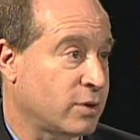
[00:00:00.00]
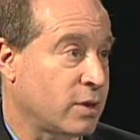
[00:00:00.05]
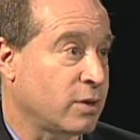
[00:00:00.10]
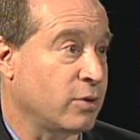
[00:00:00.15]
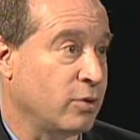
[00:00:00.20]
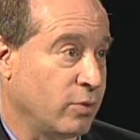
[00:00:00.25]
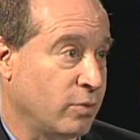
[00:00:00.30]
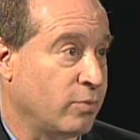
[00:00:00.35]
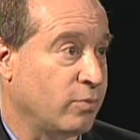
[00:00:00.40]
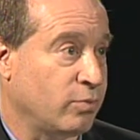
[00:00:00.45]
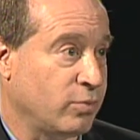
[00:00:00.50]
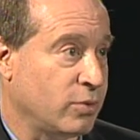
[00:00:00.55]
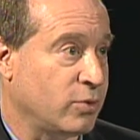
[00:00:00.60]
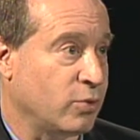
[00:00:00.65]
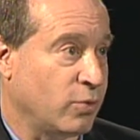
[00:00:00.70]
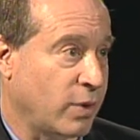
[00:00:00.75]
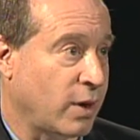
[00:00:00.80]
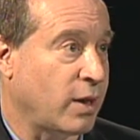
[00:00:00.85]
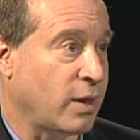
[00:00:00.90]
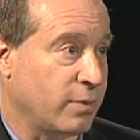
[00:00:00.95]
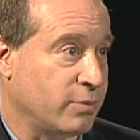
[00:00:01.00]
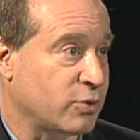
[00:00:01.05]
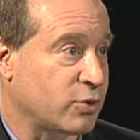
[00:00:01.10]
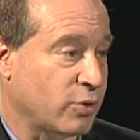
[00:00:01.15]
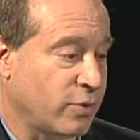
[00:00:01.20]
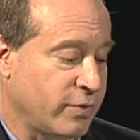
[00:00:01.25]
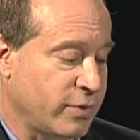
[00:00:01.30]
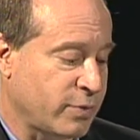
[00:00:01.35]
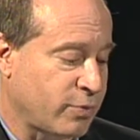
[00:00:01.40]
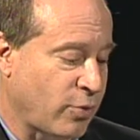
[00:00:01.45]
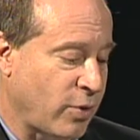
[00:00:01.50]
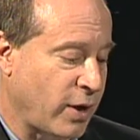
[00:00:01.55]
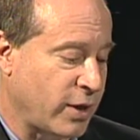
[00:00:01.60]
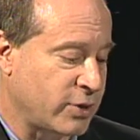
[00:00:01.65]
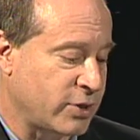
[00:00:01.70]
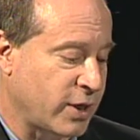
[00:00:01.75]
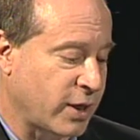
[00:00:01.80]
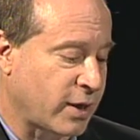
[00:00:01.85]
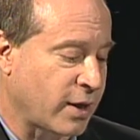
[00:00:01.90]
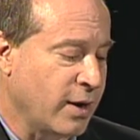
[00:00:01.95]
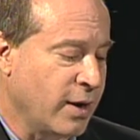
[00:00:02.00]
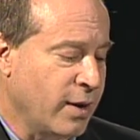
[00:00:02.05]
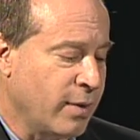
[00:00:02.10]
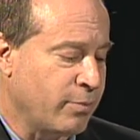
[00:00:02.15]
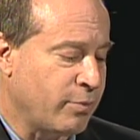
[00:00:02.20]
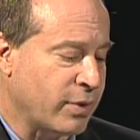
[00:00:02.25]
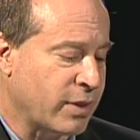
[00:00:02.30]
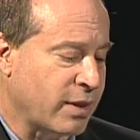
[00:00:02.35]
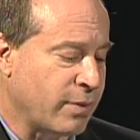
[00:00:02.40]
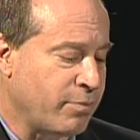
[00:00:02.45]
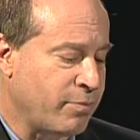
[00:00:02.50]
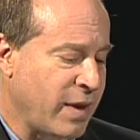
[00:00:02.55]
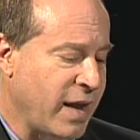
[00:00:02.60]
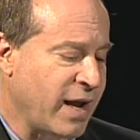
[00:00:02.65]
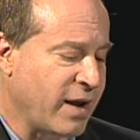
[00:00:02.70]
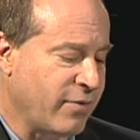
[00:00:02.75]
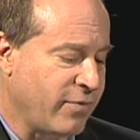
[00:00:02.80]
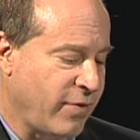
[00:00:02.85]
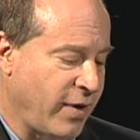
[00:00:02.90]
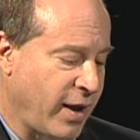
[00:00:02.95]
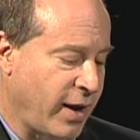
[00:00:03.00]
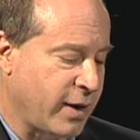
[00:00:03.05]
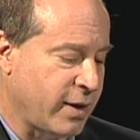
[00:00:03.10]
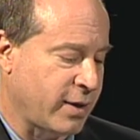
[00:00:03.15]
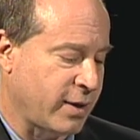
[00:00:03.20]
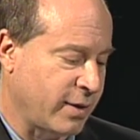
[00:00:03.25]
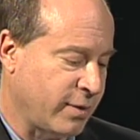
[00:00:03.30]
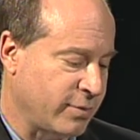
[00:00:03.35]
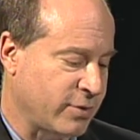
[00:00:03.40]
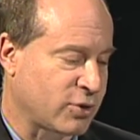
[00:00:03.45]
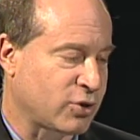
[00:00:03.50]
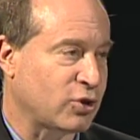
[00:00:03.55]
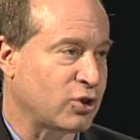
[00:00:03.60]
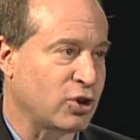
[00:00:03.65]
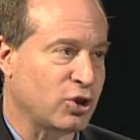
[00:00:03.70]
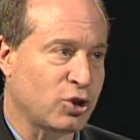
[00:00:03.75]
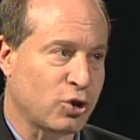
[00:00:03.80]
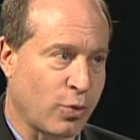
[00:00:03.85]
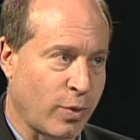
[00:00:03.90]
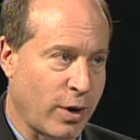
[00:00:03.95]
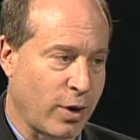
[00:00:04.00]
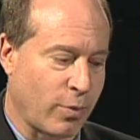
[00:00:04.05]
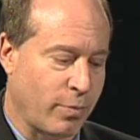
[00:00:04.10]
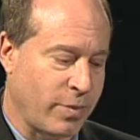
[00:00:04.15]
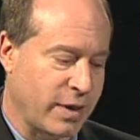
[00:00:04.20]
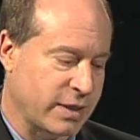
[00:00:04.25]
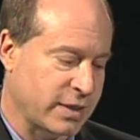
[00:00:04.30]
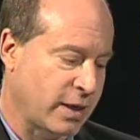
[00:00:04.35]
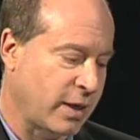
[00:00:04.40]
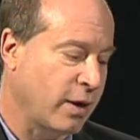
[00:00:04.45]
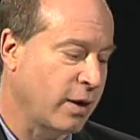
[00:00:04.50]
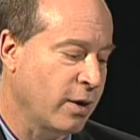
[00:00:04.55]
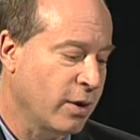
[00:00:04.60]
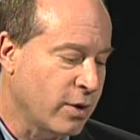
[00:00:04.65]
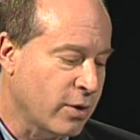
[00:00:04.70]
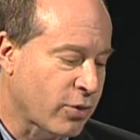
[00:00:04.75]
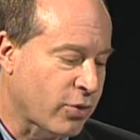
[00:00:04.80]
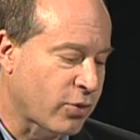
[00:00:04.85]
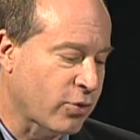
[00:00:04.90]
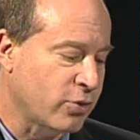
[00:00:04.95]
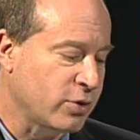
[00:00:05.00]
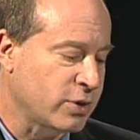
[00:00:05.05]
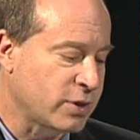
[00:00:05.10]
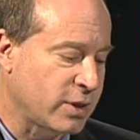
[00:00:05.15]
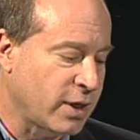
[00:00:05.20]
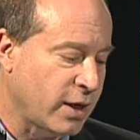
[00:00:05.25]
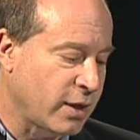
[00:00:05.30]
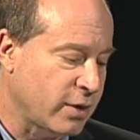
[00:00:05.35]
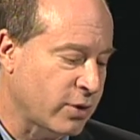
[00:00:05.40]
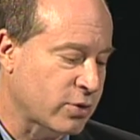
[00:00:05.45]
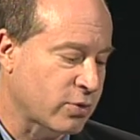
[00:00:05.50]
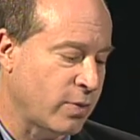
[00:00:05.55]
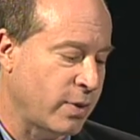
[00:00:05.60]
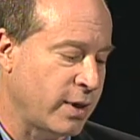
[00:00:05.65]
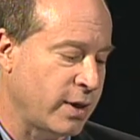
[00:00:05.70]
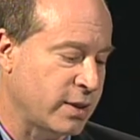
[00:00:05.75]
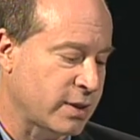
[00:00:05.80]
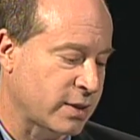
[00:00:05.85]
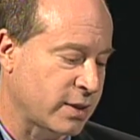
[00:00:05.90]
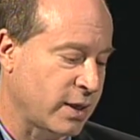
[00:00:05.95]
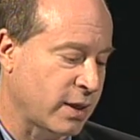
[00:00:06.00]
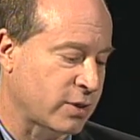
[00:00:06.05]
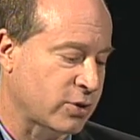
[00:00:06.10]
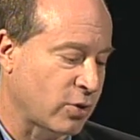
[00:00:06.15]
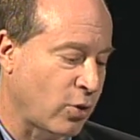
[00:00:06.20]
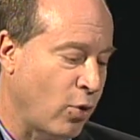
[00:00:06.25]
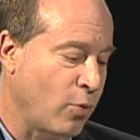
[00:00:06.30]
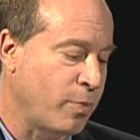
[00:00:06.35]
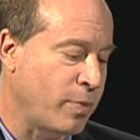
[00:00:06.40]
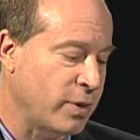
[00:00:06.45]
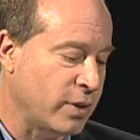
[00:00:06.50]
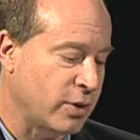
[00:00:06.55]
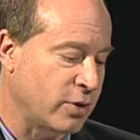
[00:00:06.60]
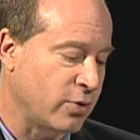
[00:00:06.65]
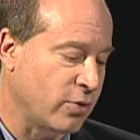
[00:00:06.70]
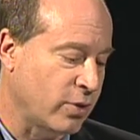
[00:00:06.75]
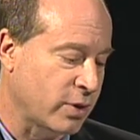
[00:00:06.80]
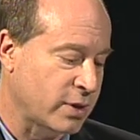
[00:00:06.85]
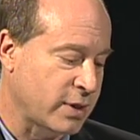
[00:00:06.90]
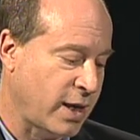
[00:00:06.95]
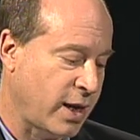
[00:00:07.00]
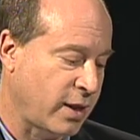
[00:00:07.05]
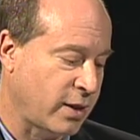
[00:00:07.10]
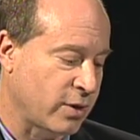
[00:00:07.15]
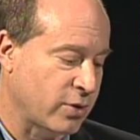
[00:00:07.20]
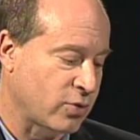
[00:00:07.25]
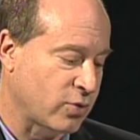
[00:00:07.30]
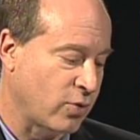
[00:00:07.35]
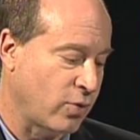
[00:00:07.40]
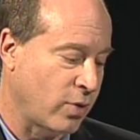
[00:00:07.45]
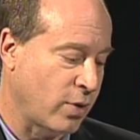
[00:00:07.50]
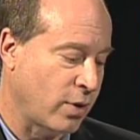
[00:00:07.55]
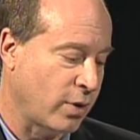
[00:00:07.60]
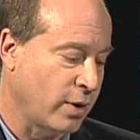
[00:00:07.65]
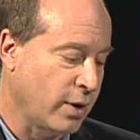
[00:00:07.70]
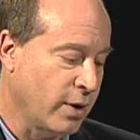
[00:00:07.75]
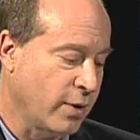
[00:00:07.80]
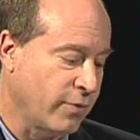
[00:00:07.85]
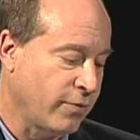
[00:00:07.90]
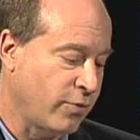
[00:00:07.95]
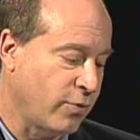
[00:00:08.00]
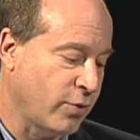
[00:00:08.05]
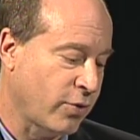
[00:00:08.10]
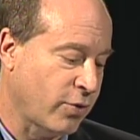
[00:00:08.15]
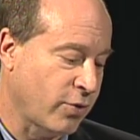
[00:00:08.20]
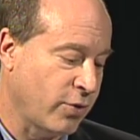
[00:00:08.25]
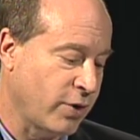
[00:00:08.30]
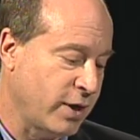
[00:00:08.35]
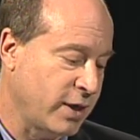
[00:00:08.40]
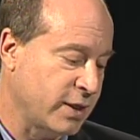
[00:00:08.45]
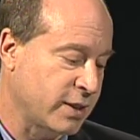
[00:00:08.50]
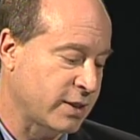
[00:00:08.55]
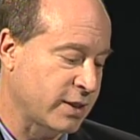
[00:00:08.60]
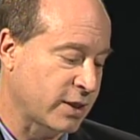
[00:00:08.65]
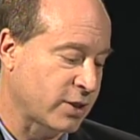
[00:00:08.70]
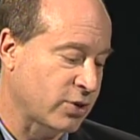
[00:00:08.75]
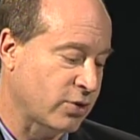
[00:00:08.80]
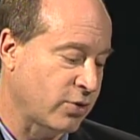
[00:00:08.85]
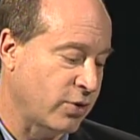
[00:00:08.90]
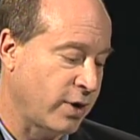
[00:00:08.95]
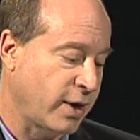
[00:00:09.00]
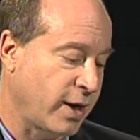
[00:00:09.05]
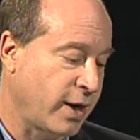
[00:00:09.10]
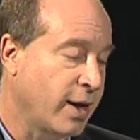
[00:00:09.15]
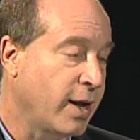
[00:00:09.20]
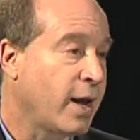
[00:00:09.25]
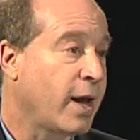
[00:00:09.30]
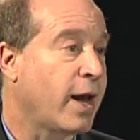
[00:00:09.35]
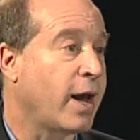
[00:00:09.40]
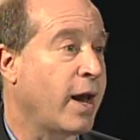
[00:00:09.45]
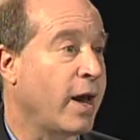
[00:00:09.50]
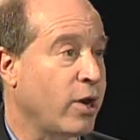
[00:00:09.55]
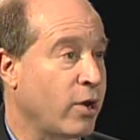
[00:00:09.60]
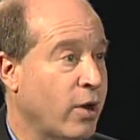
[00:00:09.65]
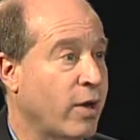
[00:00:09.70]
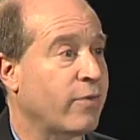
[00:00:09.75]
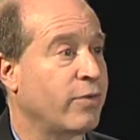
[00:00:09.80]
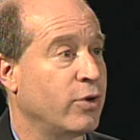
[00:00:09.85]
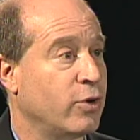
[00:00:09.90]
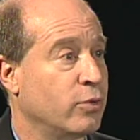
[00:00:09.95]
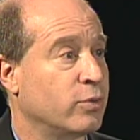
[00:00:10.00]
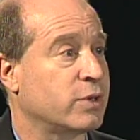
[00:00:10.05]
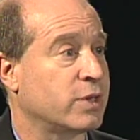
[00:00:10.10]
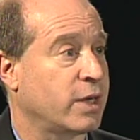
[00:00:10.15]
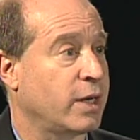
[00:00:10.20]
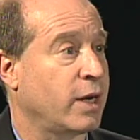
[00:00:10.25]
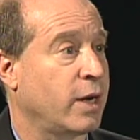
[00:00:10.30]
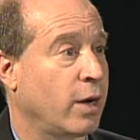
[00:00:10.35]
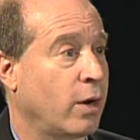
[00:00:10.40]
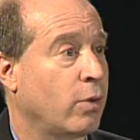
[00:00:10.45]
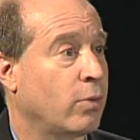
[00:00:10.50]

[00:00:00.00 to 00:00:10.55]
You're doing club service project. Absolutely. But the big event, just so we don't miss it. Please. Thursday, the 26th. Open the door, take the tour, 4:30 to 6:30 and you have a new CEO.